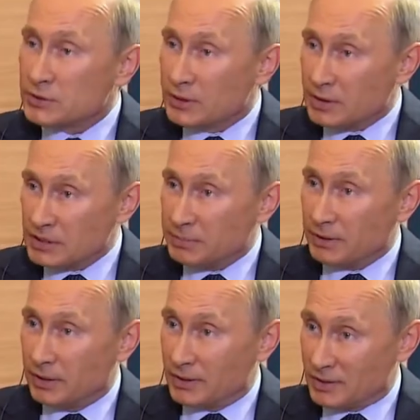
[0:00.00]
I'm
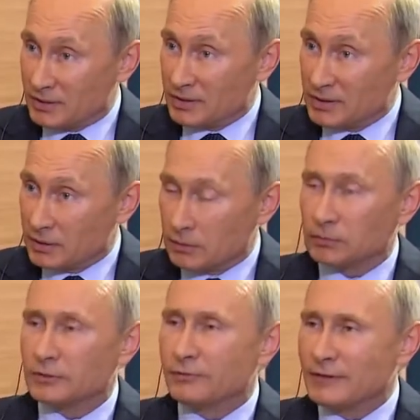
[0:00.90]
talking about a
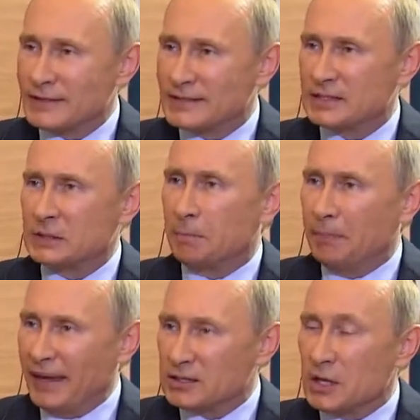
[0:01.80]
humanitarian
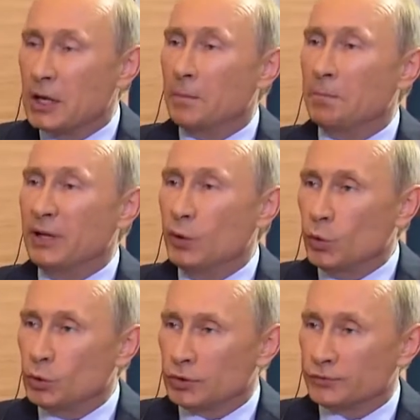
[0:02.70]
catastrophe above all.
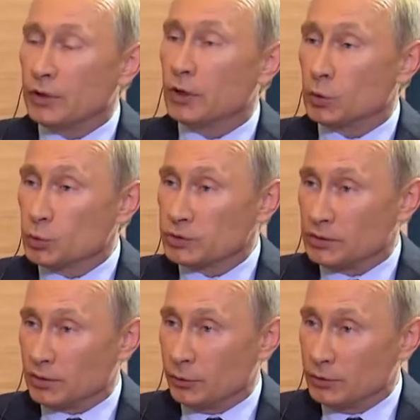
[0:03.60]
After the
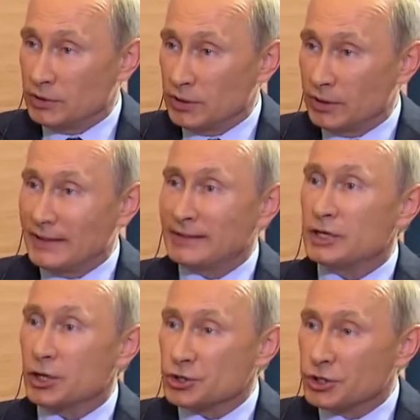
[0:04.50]
dissolution of the
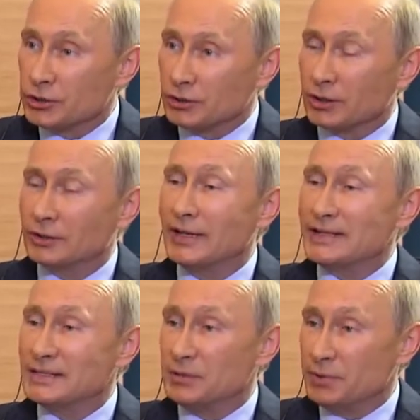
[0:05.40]
USSR,
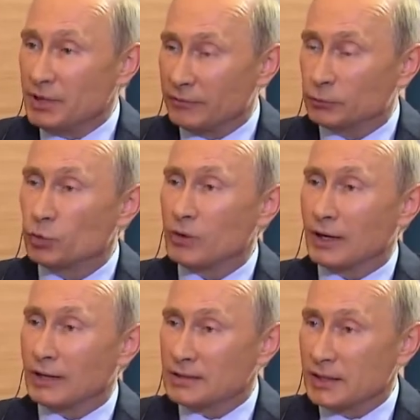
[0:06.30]
25 million
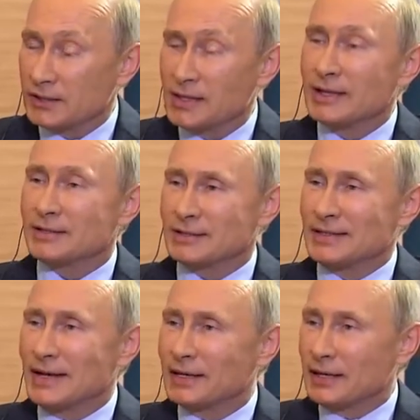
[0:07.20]
Russians suddenly found
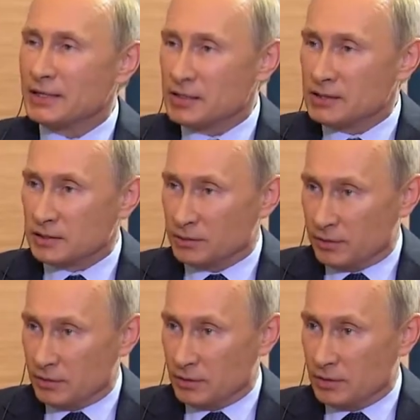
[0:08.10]
themselves in a foreign
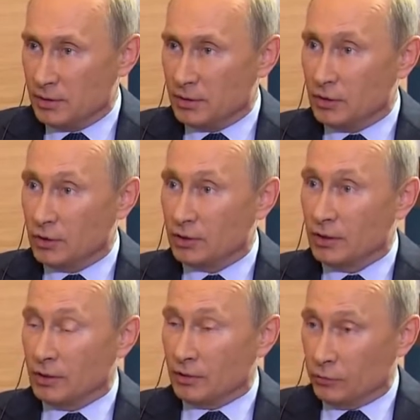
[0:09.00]
country. It
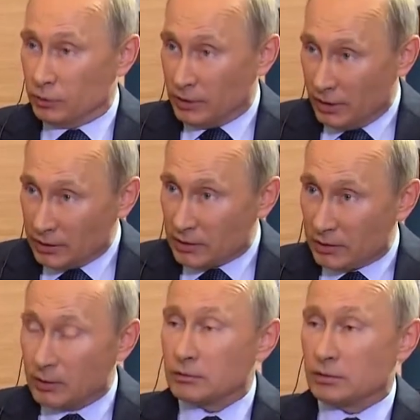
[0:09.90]
was genuinely a
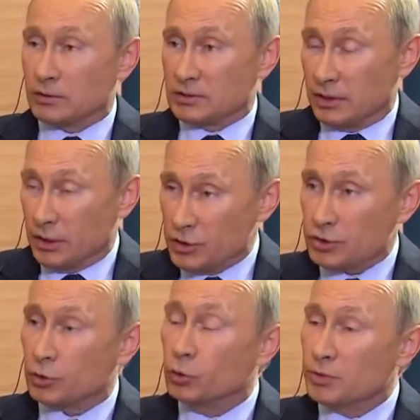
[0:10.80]
humanitarian
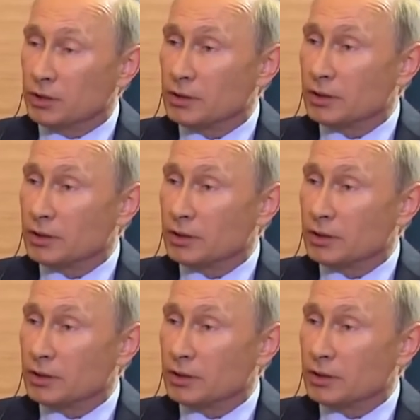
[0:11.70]
catastrophe.